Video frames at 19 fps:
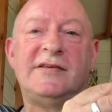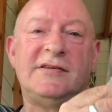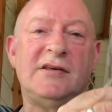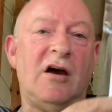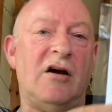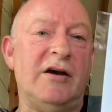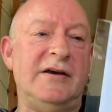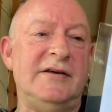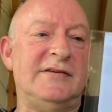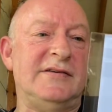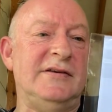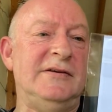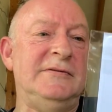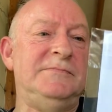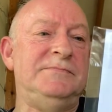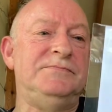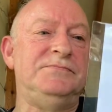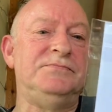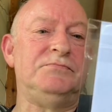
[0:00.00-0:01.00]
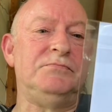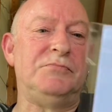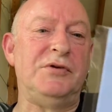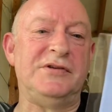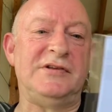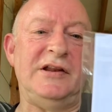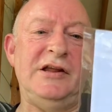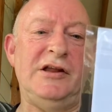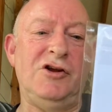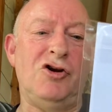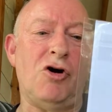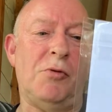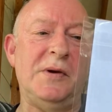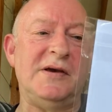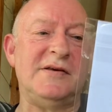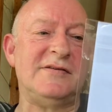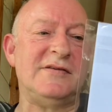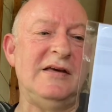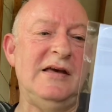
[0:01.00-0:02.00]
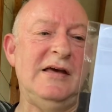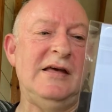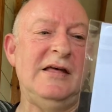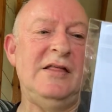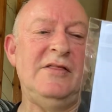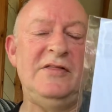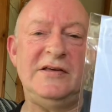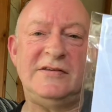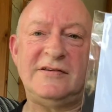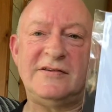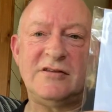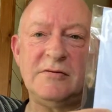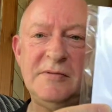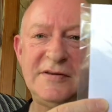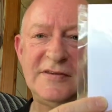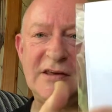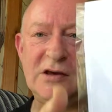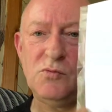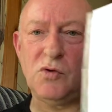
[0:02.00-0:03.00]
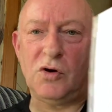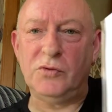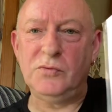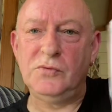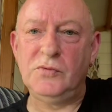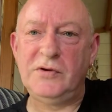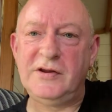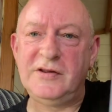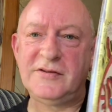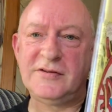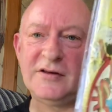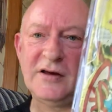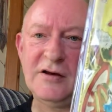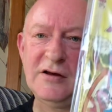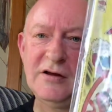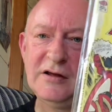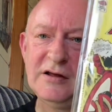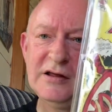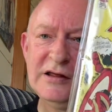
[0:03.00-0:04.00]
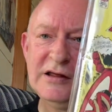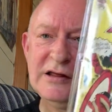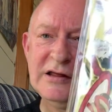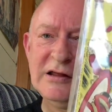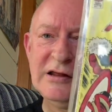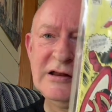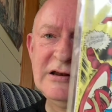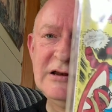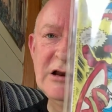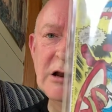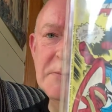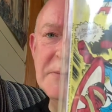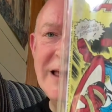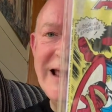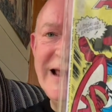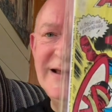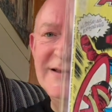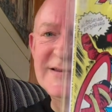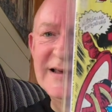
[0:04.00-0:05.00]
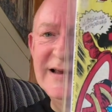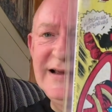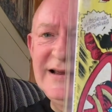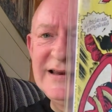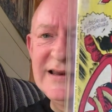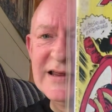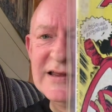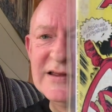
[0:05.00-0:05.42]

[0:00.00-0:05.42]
size Brazilian comics. This is the missing one, which is number 18.